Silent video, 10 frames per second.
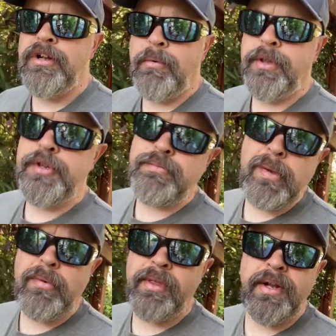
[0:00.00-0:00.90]
you're one of those
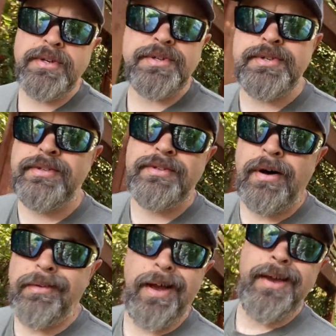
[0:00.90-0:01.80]
people that just
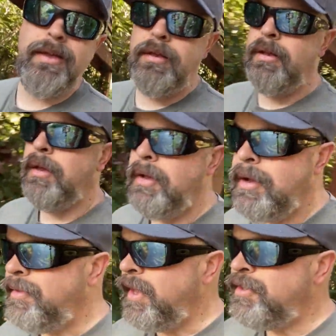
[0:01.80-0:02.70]
don't like it,
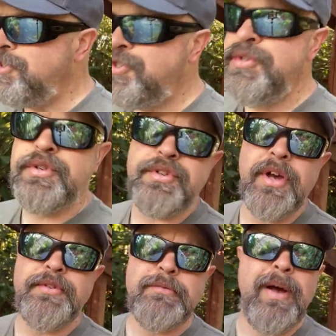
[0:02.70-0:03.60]
then just use
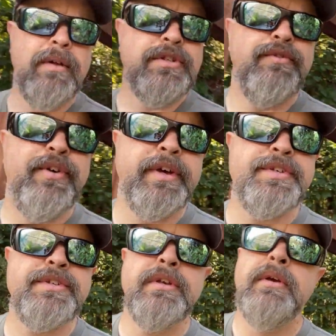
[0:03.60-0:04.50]
yourself some algae
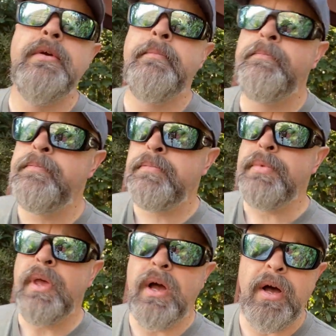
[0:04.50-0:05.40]
fix.
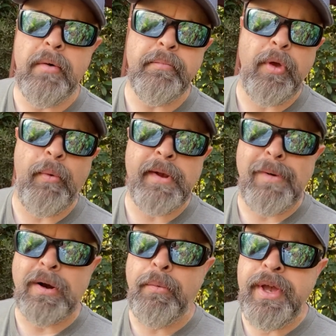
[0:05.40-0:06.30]
Wait
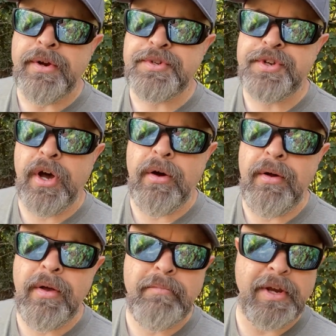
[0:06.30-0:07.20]
about a week or so.
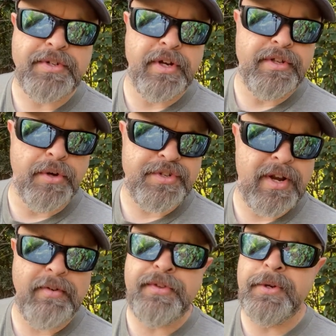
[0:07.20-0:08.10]
Make sure you dose it
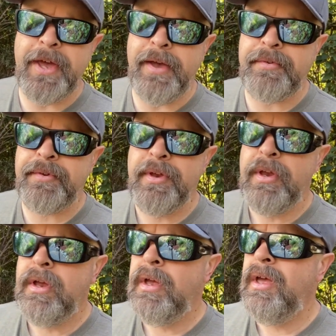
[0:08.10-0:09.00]
every 3 days,
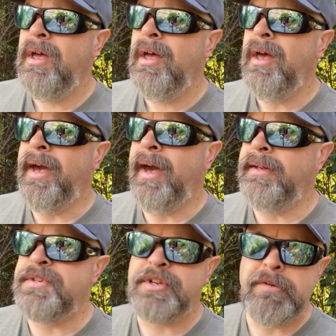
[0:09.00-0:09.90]
and
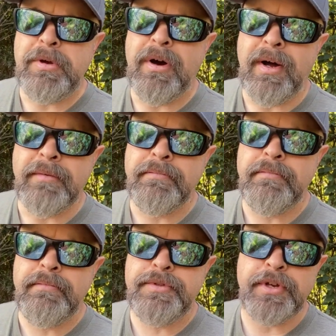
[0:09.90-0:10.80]
it's going to be gone.
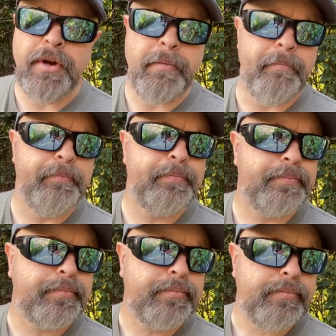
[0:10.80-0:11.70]
So,
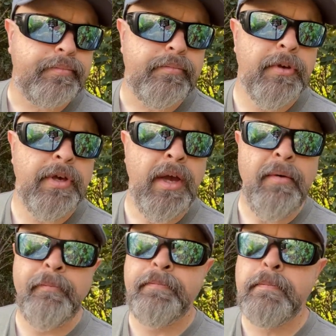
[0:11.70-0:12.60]
okay.
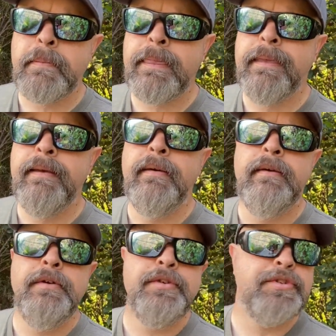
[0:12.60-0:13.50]

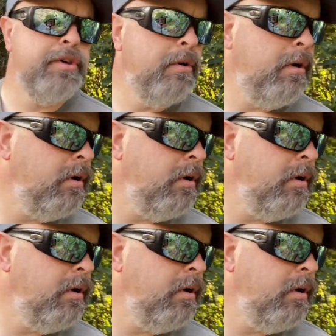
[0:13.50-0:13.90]
So